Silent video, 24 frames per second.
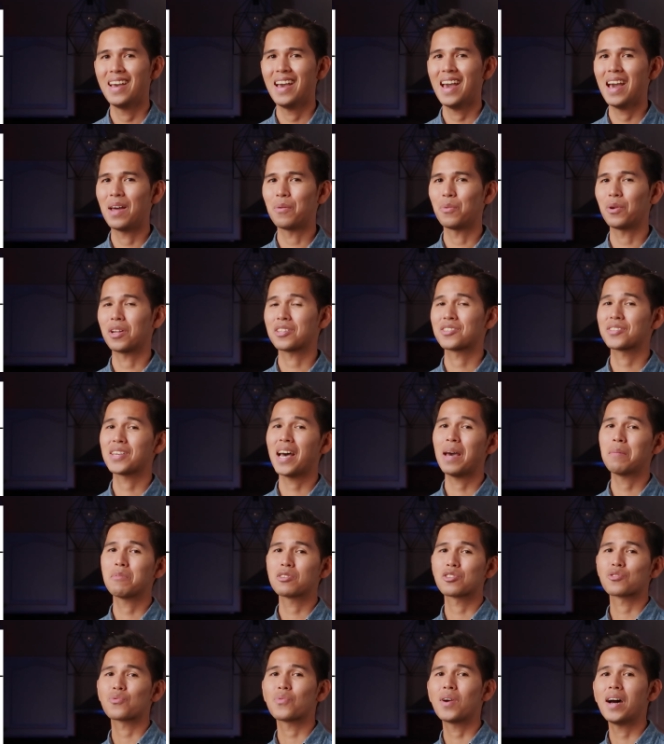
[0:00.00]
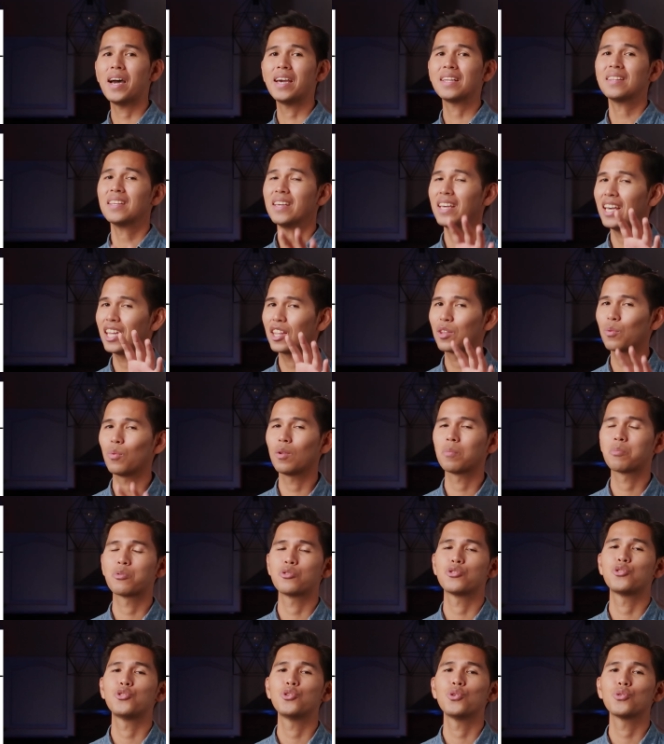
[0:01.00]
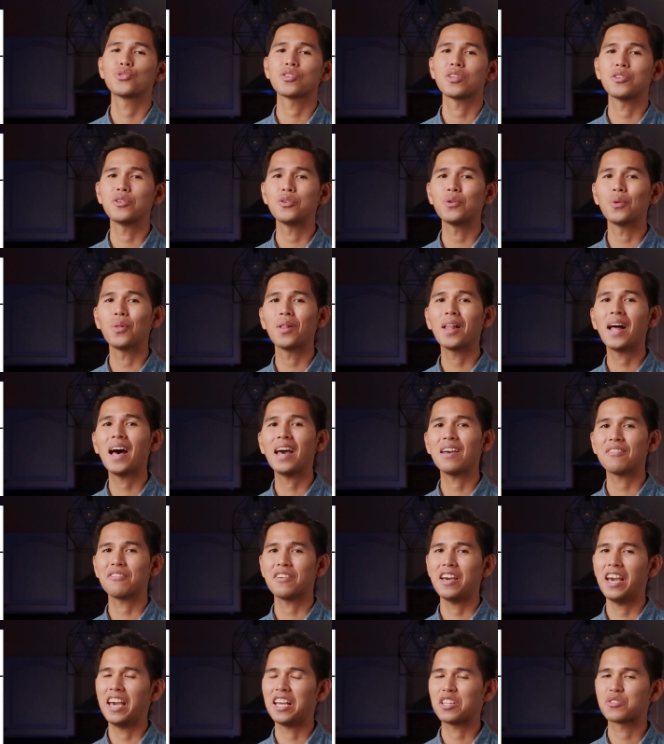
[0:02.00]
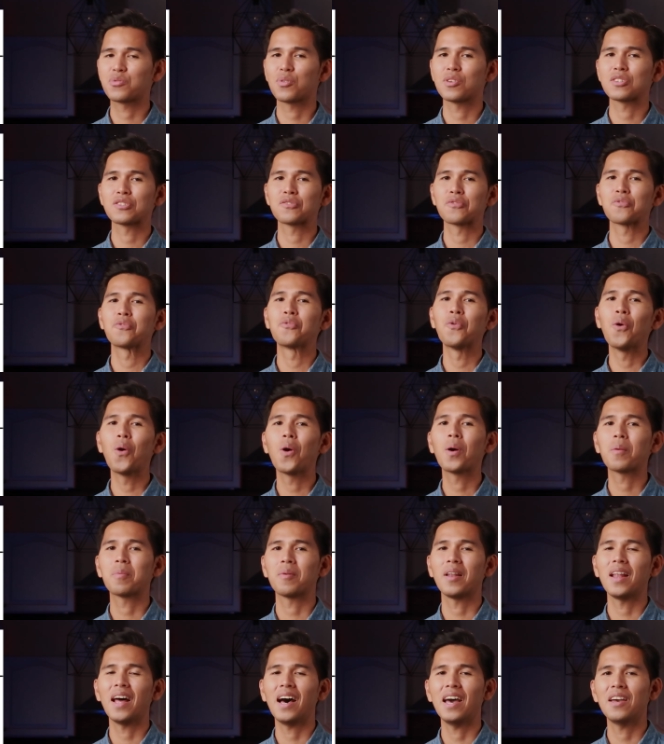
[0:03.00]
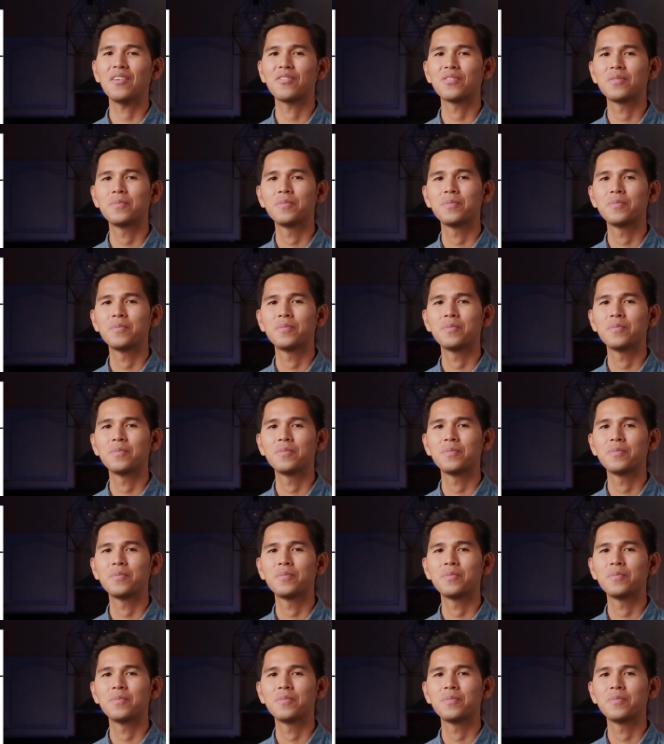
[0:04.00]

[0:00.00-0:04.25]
And when the time is right, it will produce a new life, a transformed life.